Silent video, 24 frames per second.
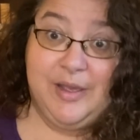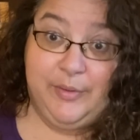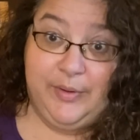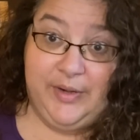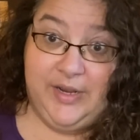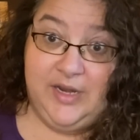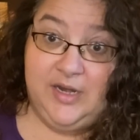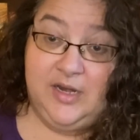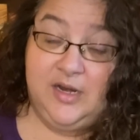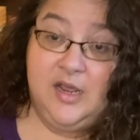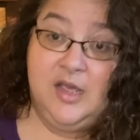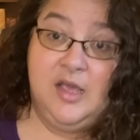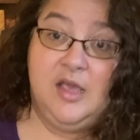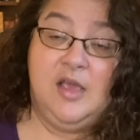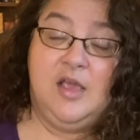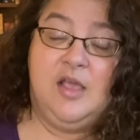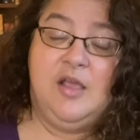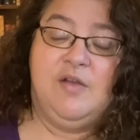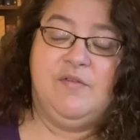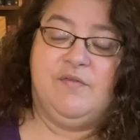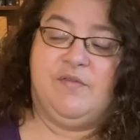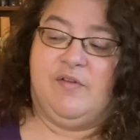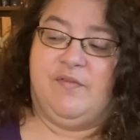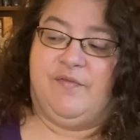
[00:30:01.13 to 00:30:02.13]
it
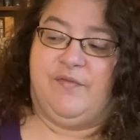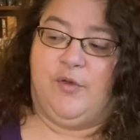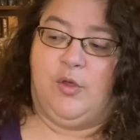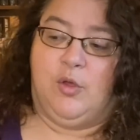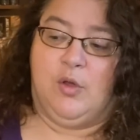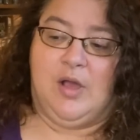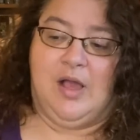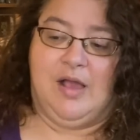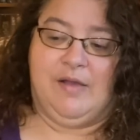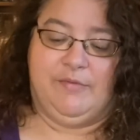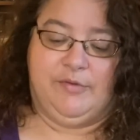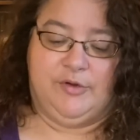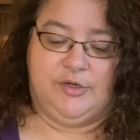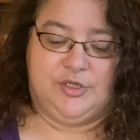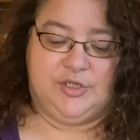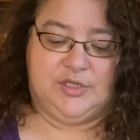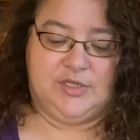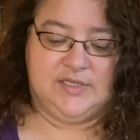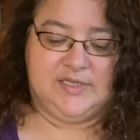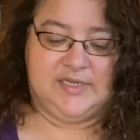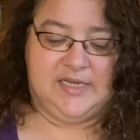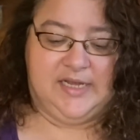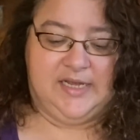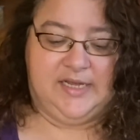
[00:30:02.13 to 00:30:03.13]
for full coverage
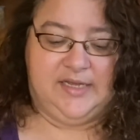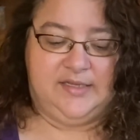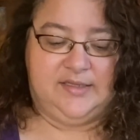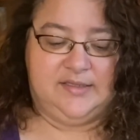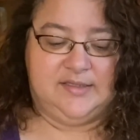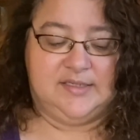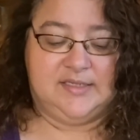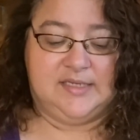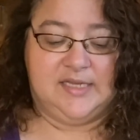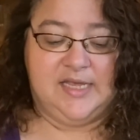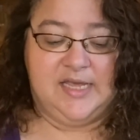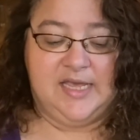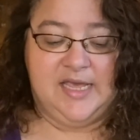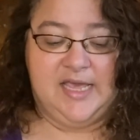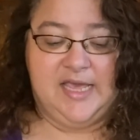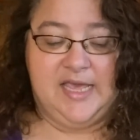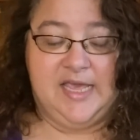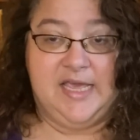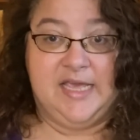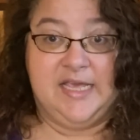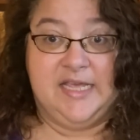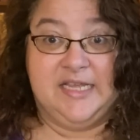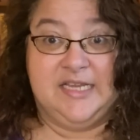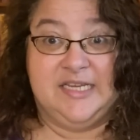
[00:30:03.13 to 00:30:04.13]
designs,
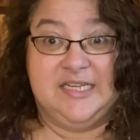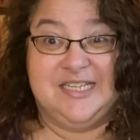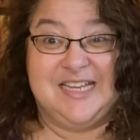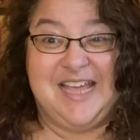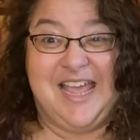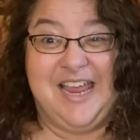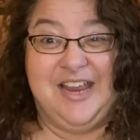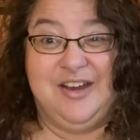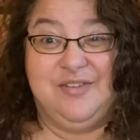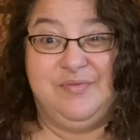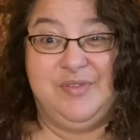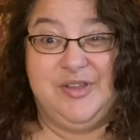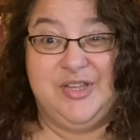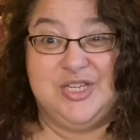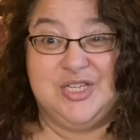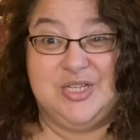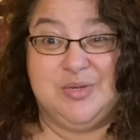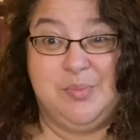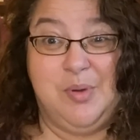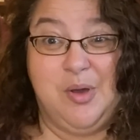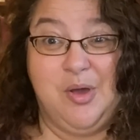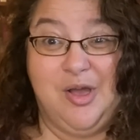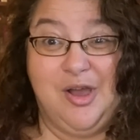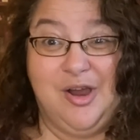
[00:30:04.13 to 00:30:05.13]
and I had reached a
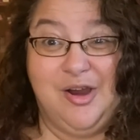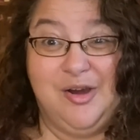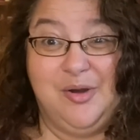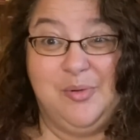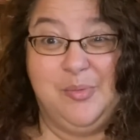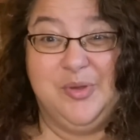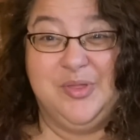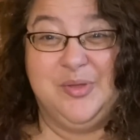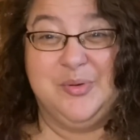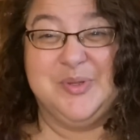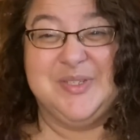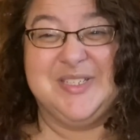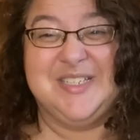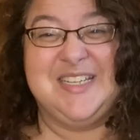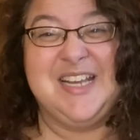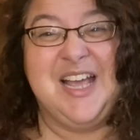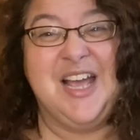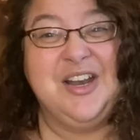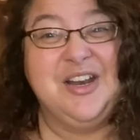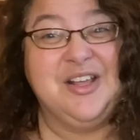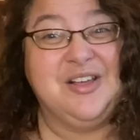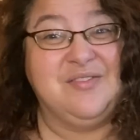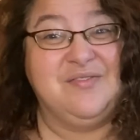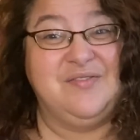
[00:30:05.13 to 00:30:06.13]
part where there was a
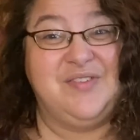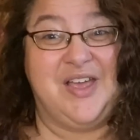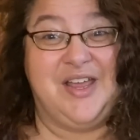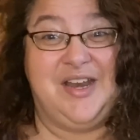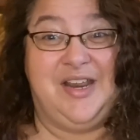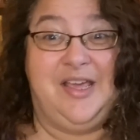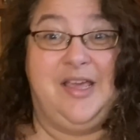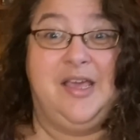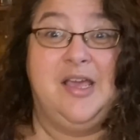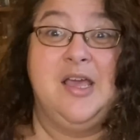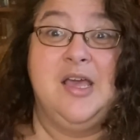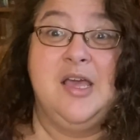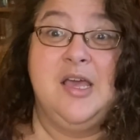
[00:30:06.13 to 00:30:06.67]
ton of confetti.